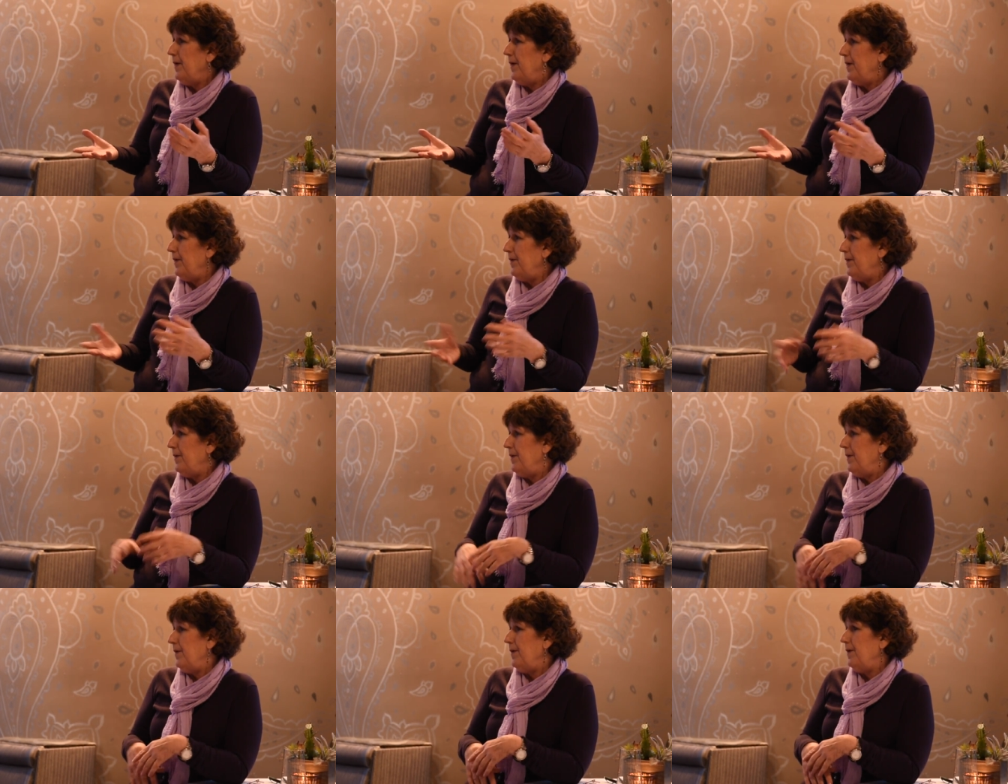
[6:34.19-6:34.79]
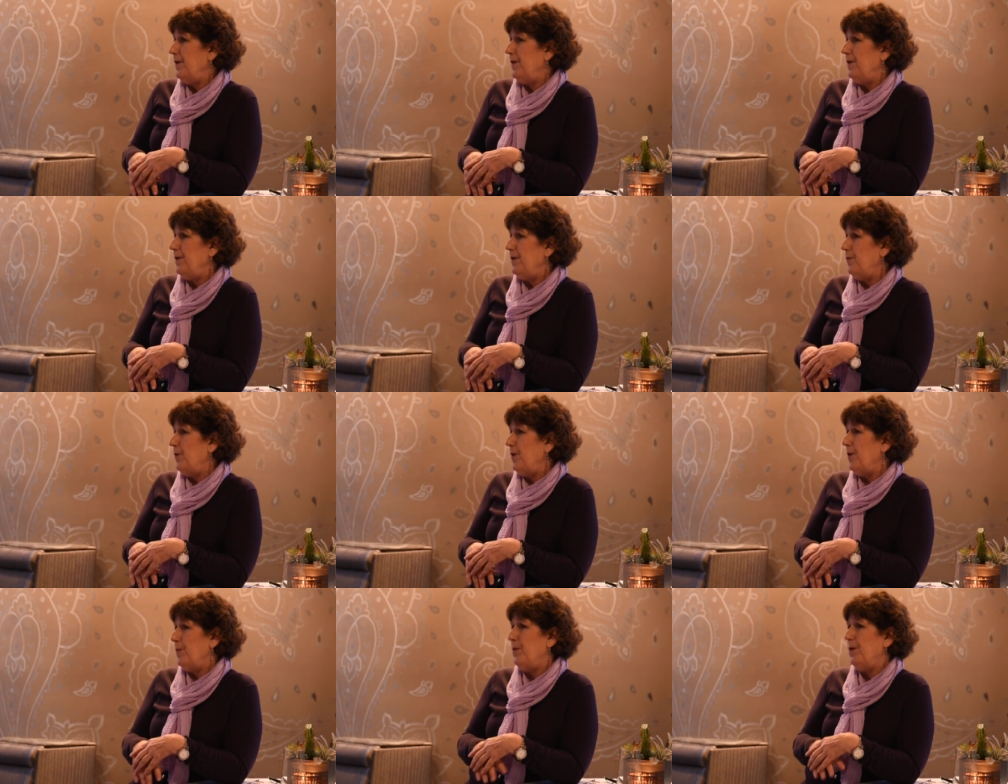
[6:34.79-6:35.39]
and
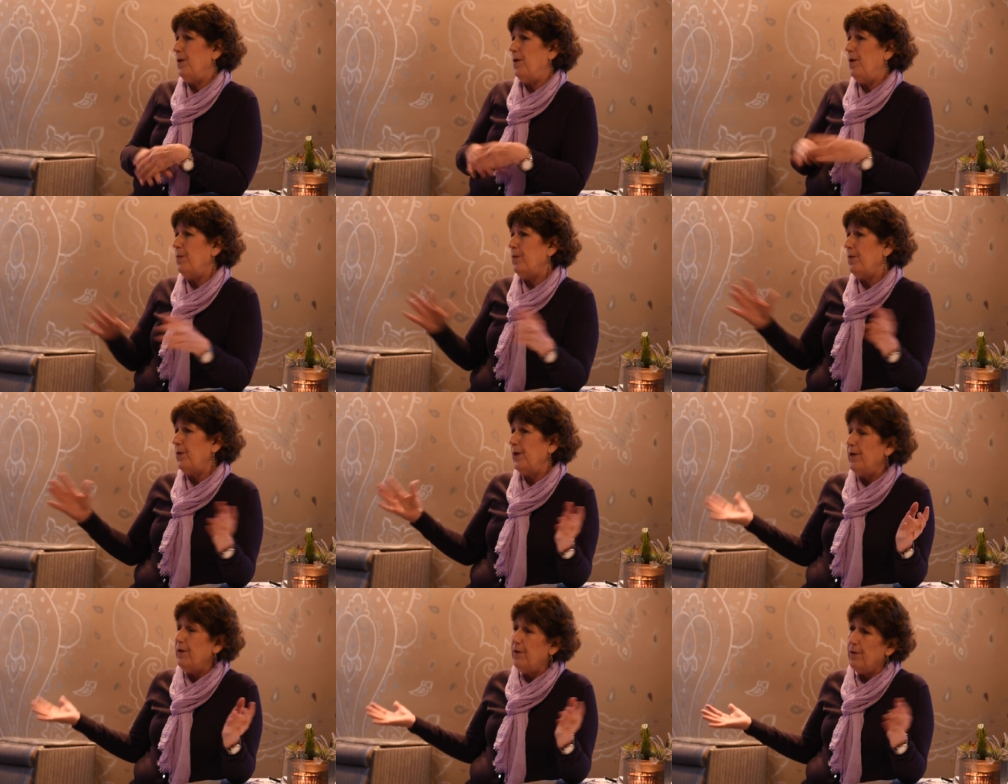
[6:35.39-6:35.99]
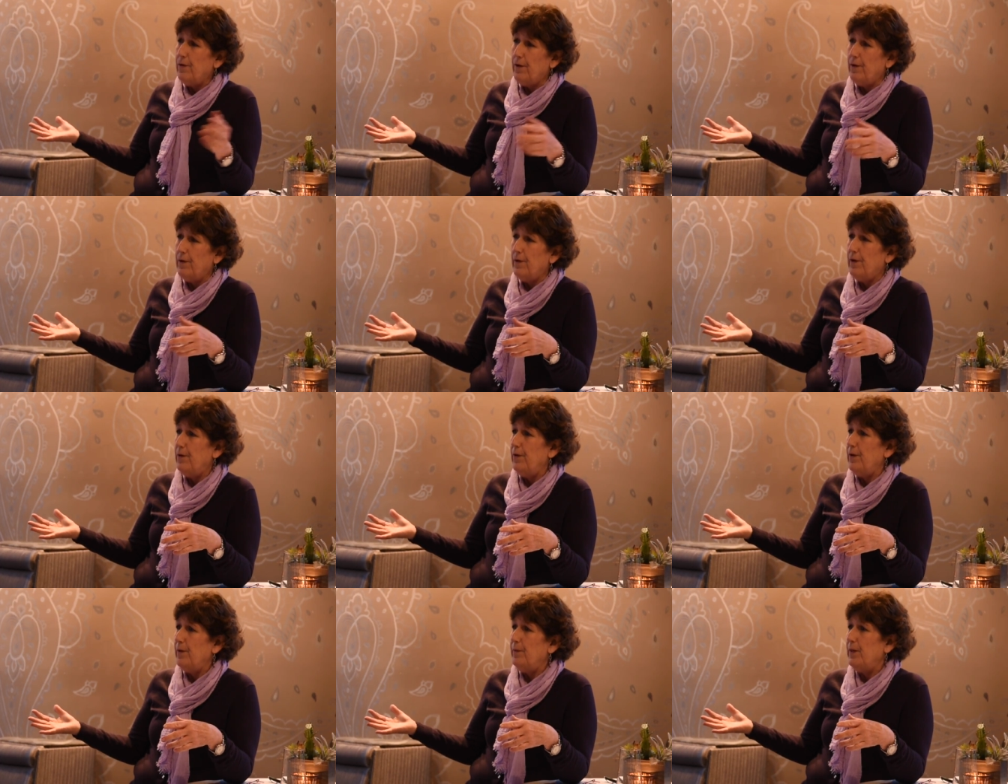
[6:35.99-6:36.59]
you want to put all Precor
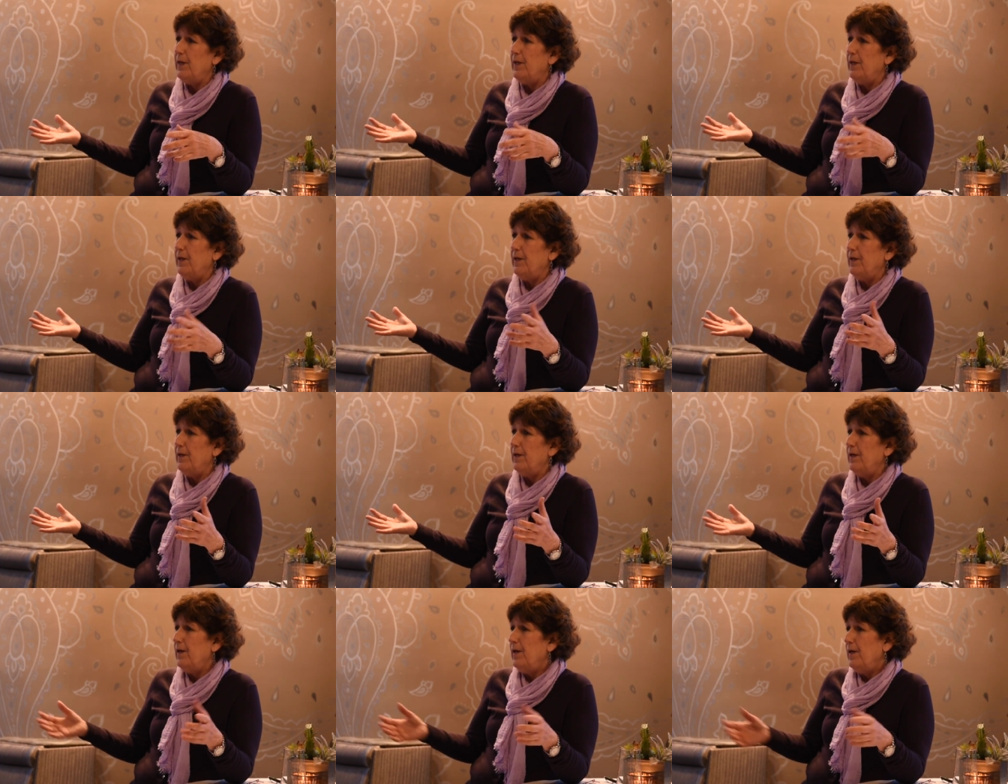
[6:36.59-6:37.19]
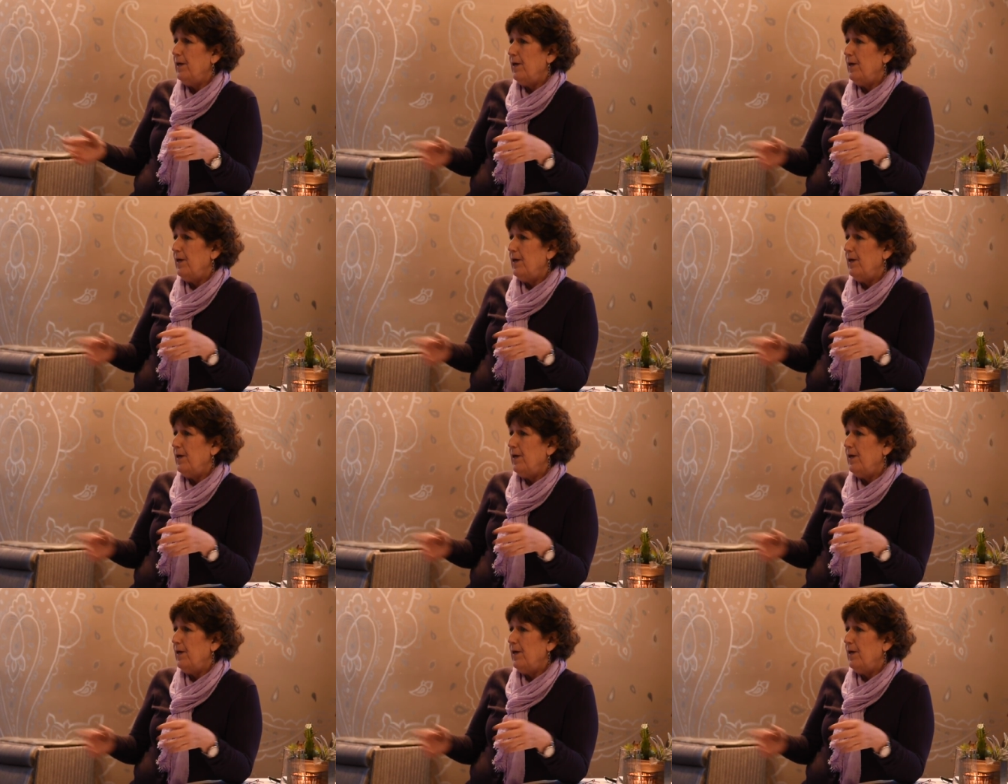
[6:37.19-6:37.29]
equipment in.